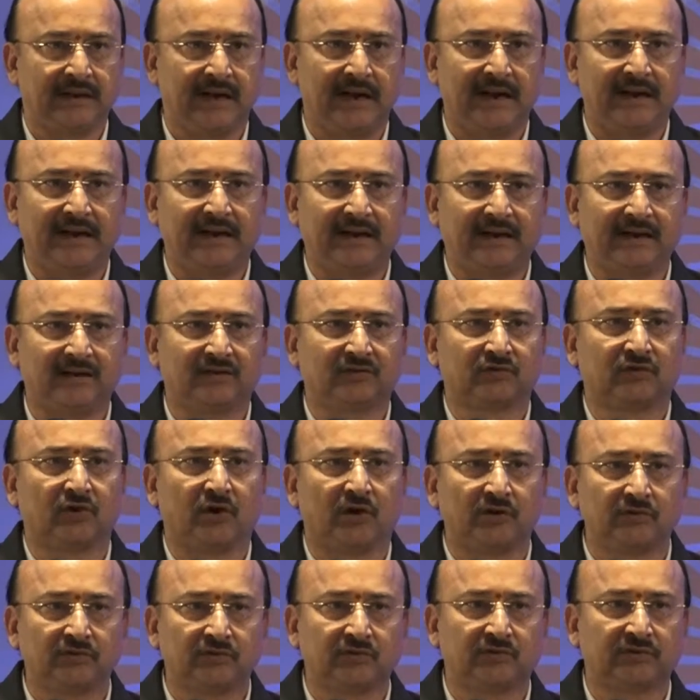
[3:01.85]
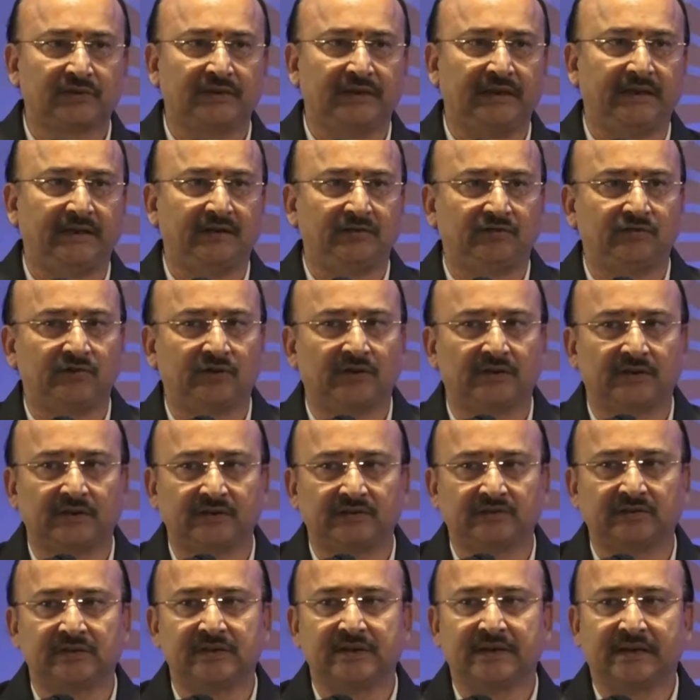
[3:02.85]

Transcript: and it has gone through the insurer's